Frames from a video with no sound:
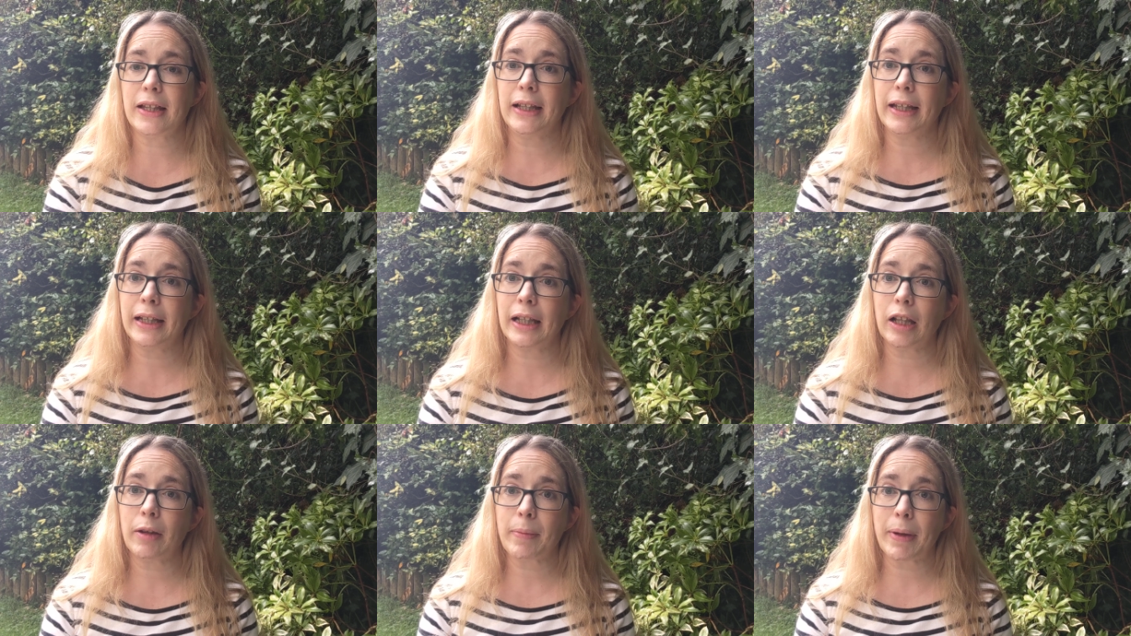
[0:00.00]
the
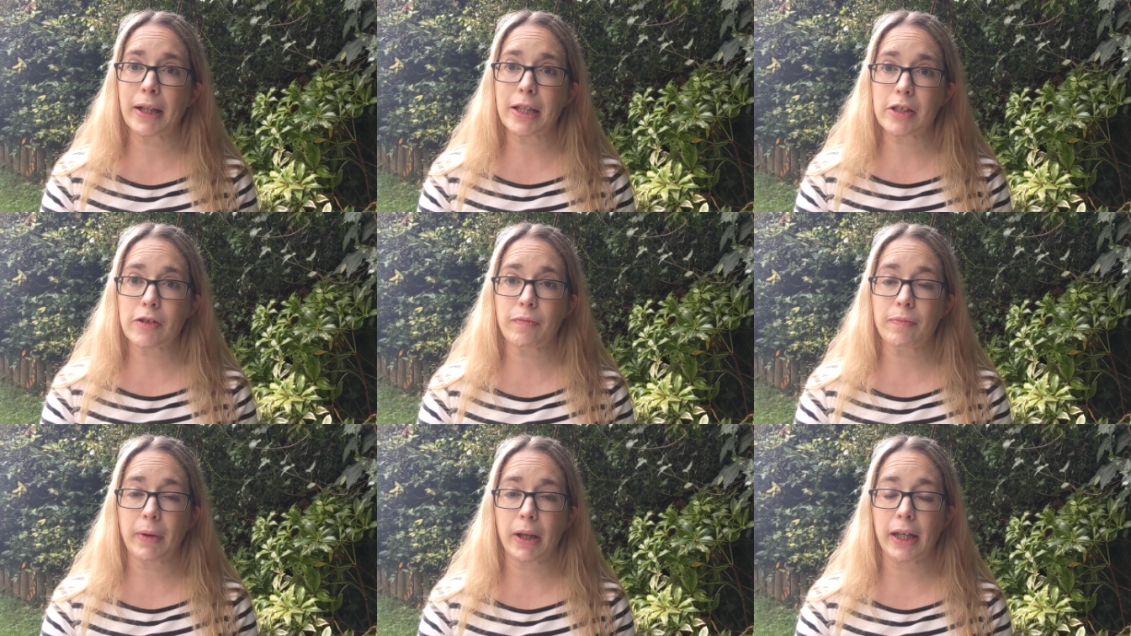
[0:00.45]
little
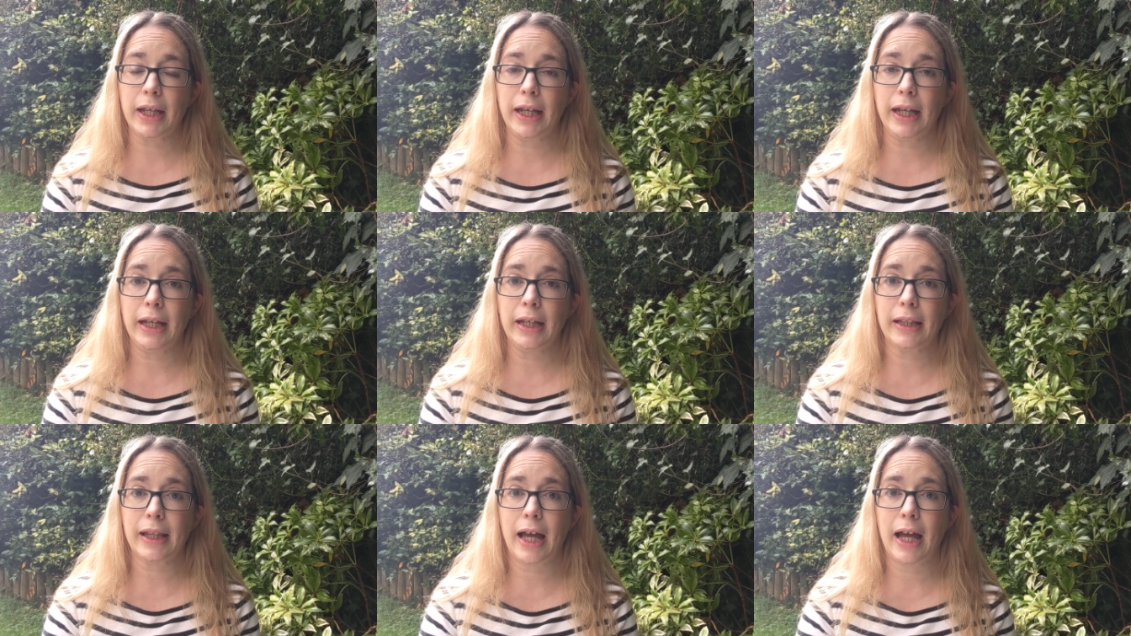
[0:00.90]
amount of
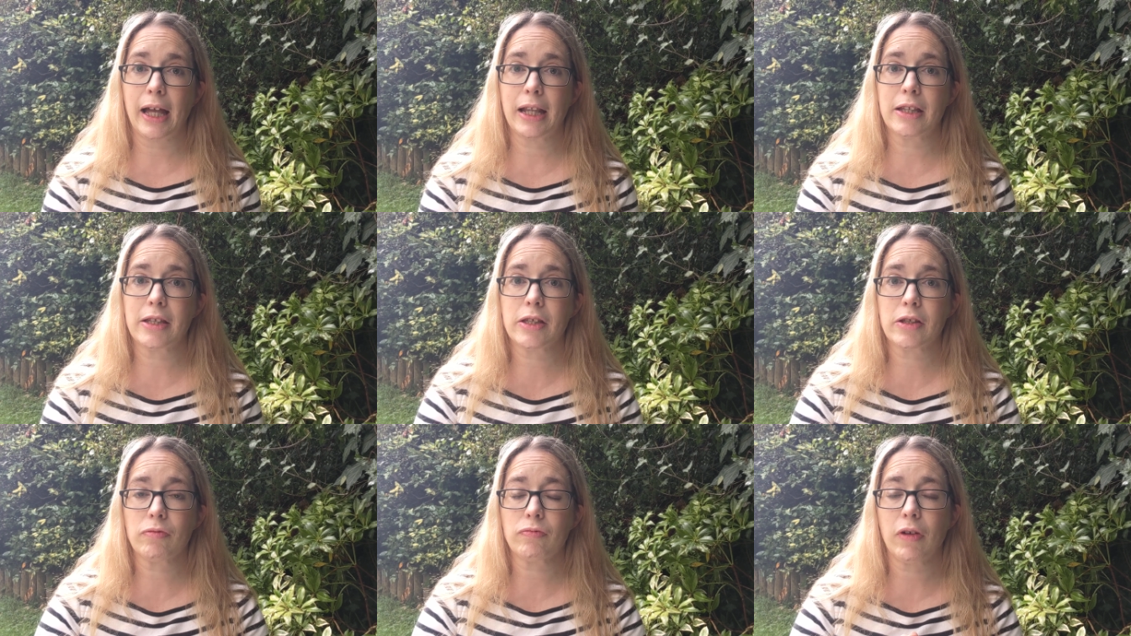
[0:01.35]
money
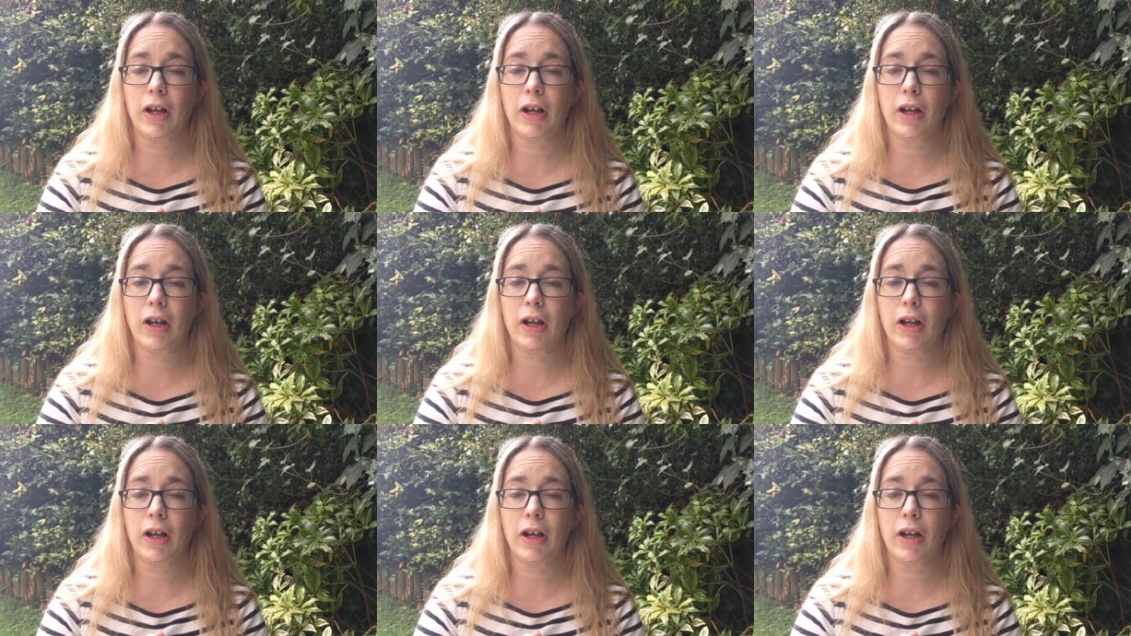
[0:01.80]
that